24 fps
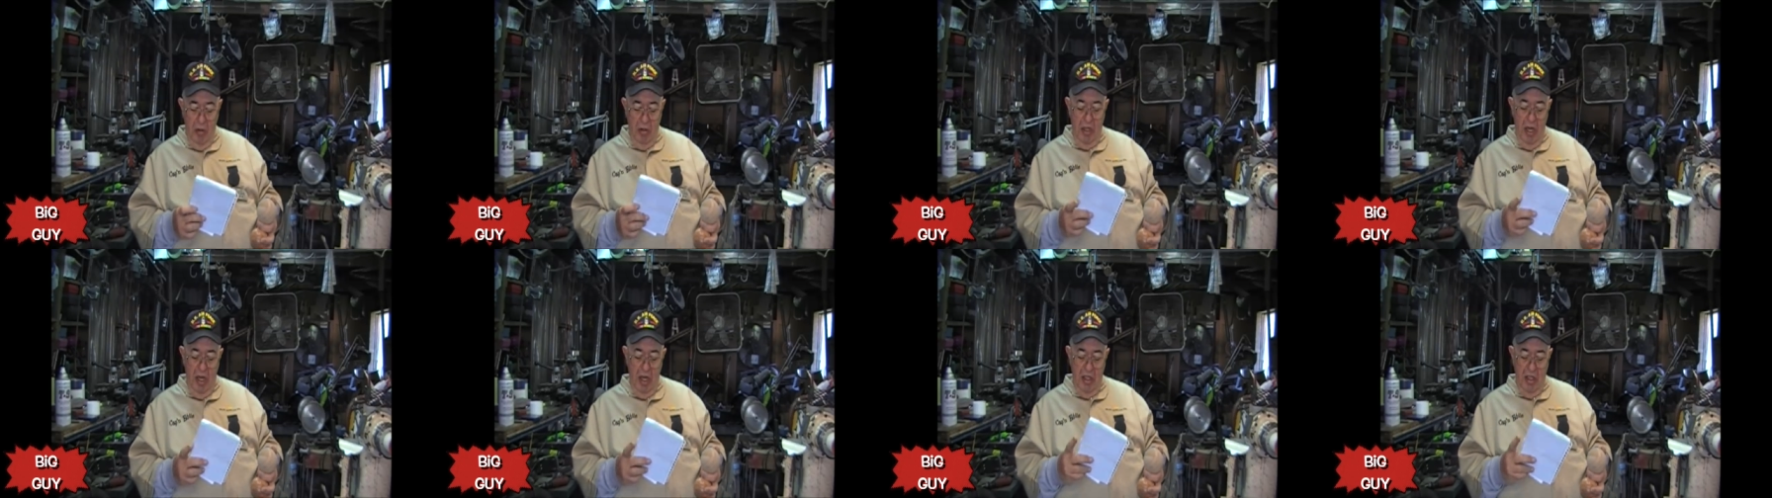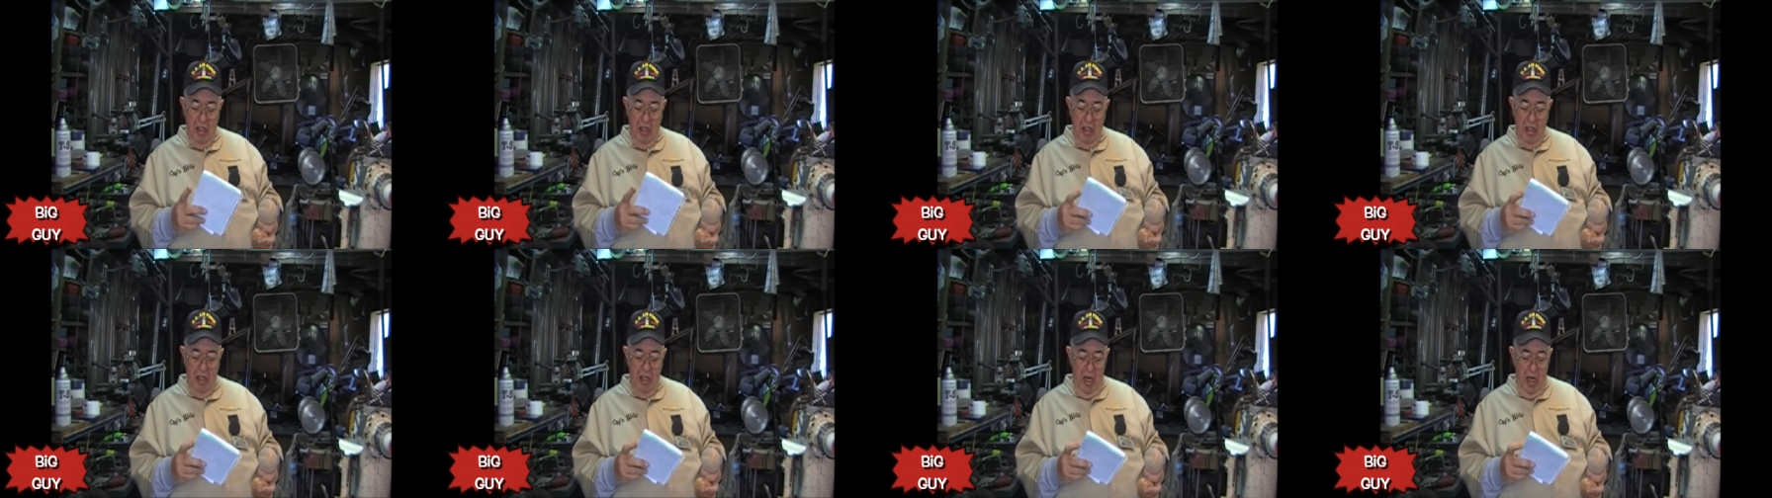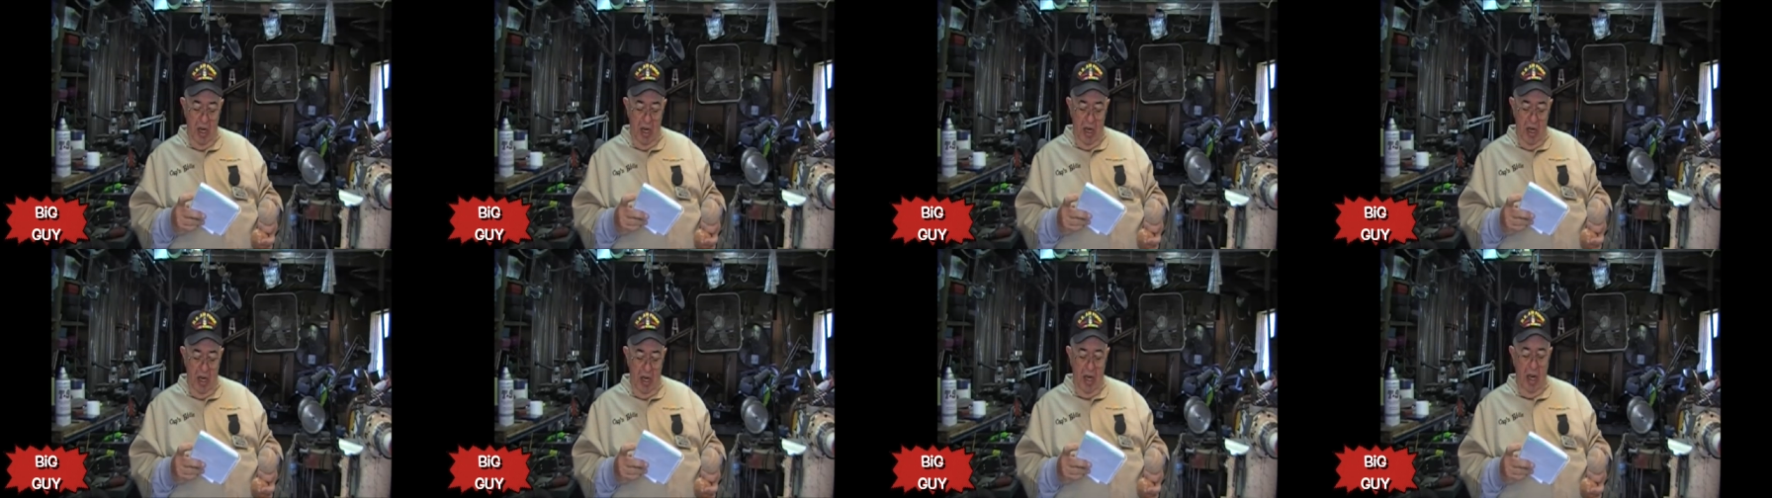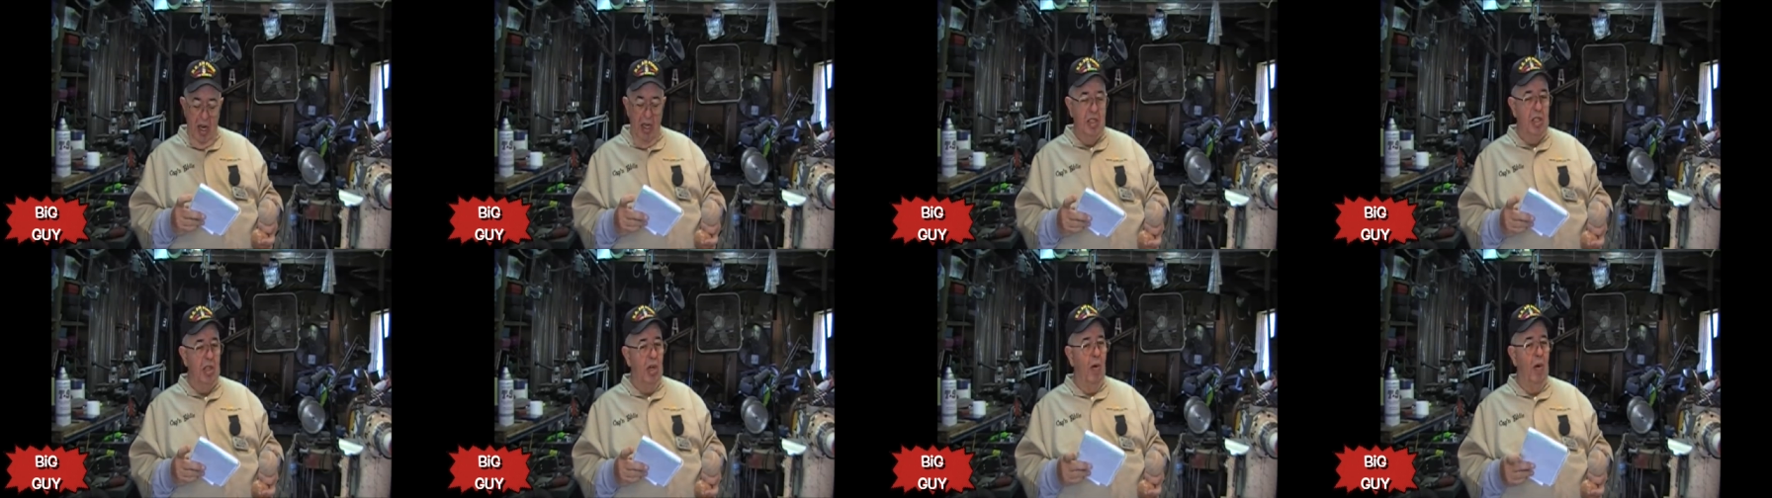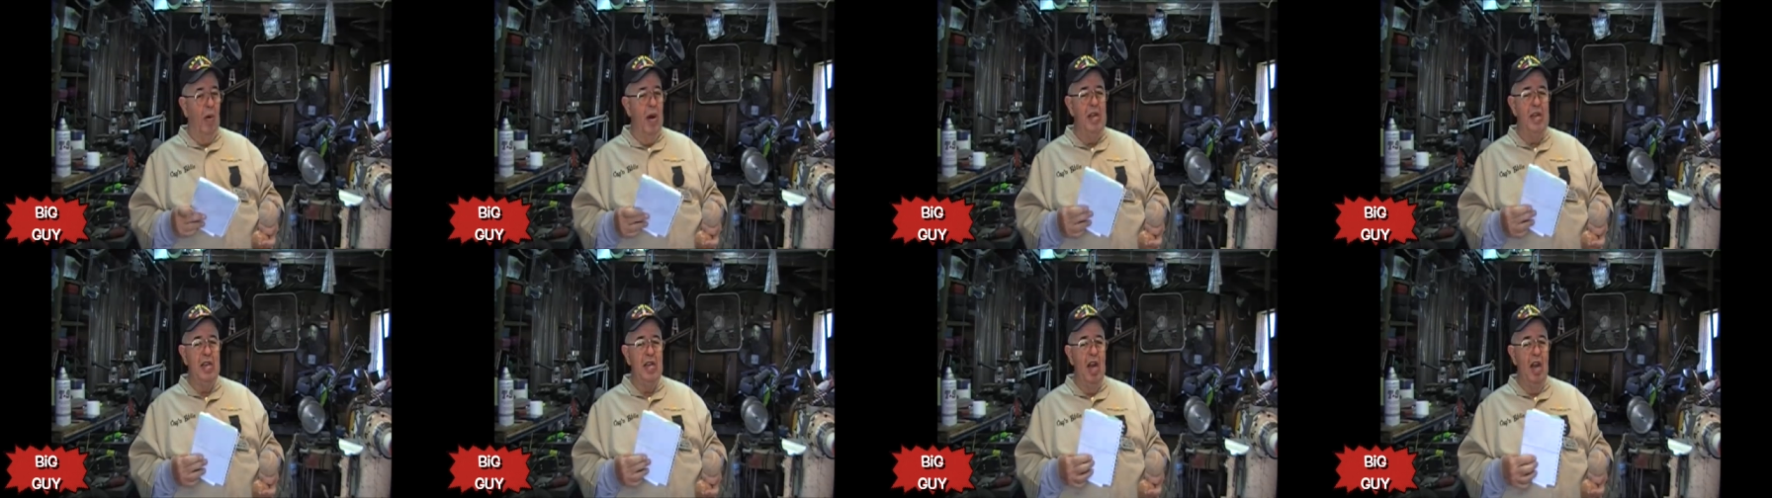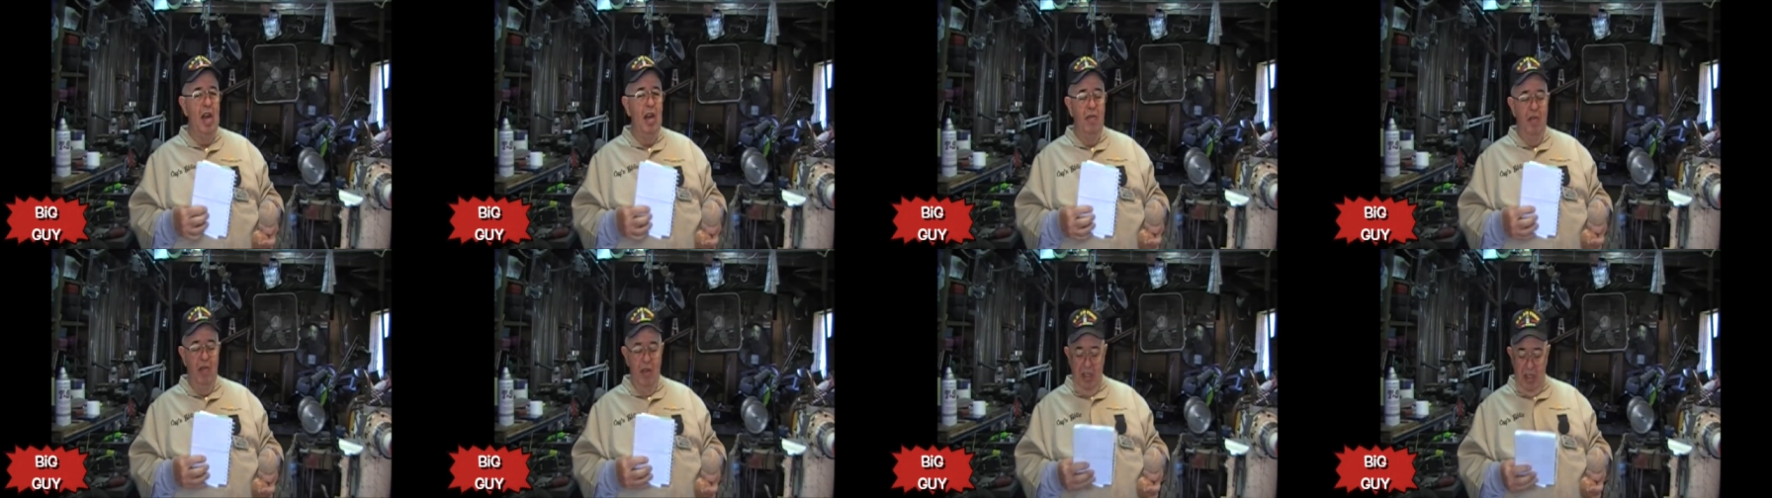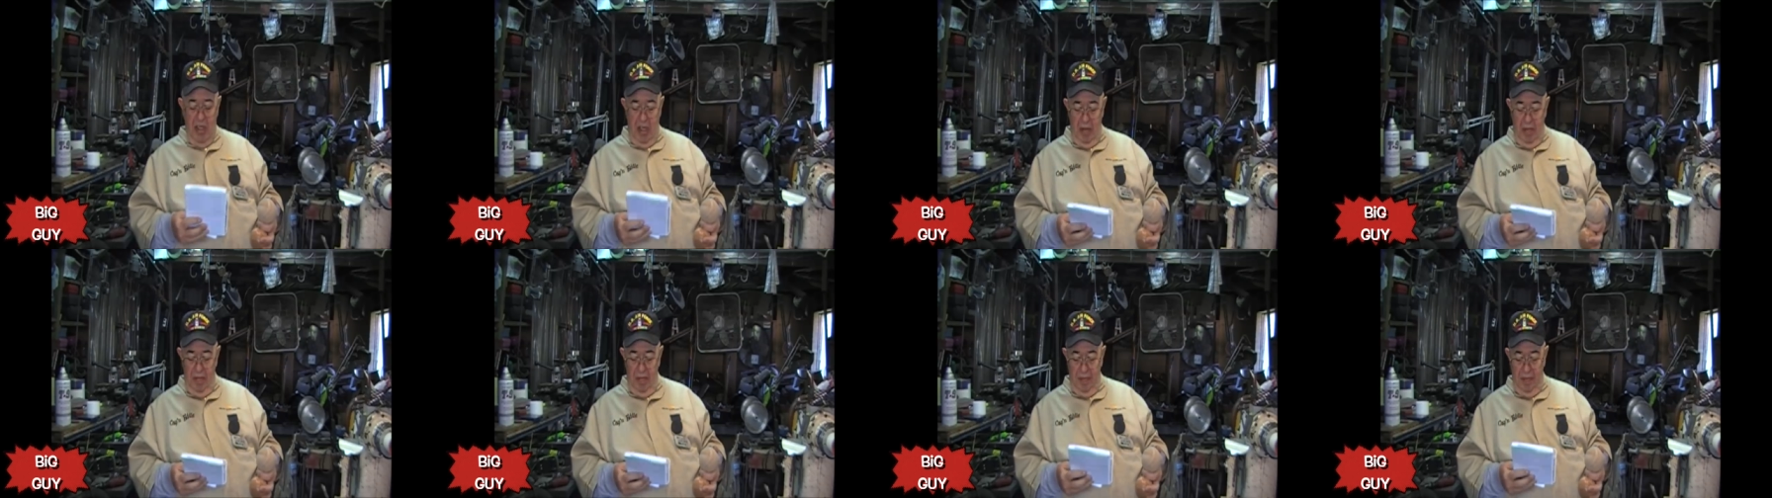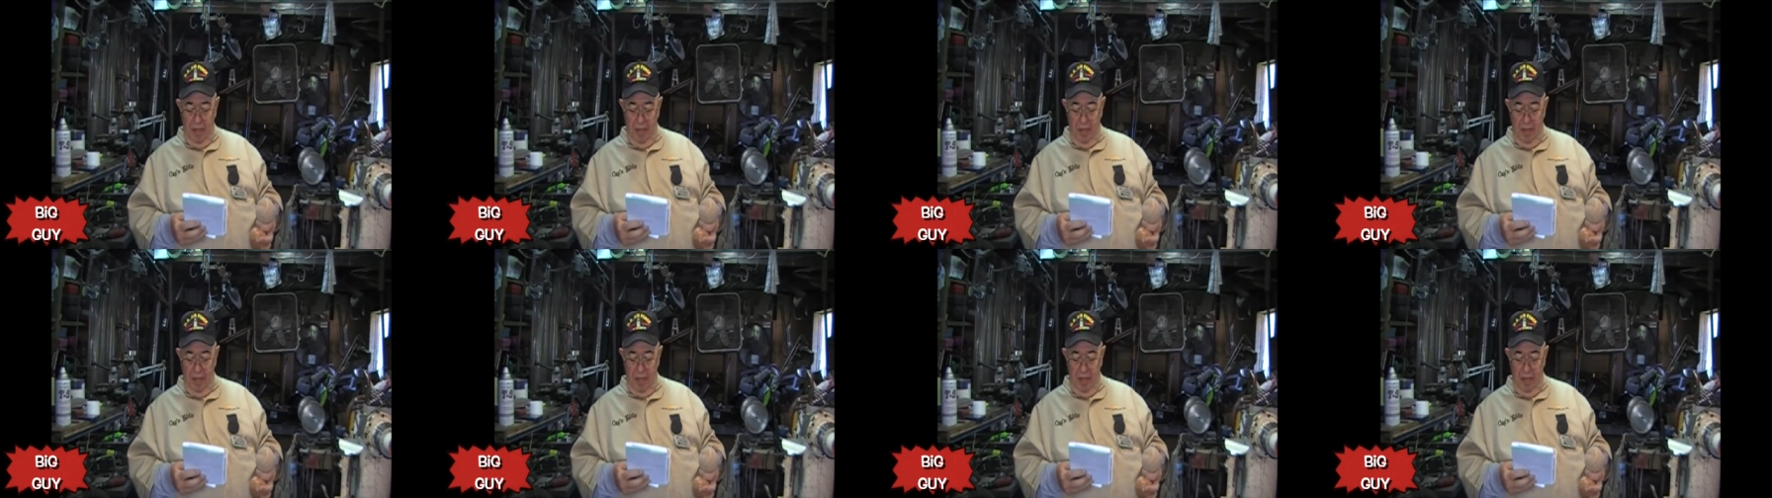Texas. That's a great town to visit.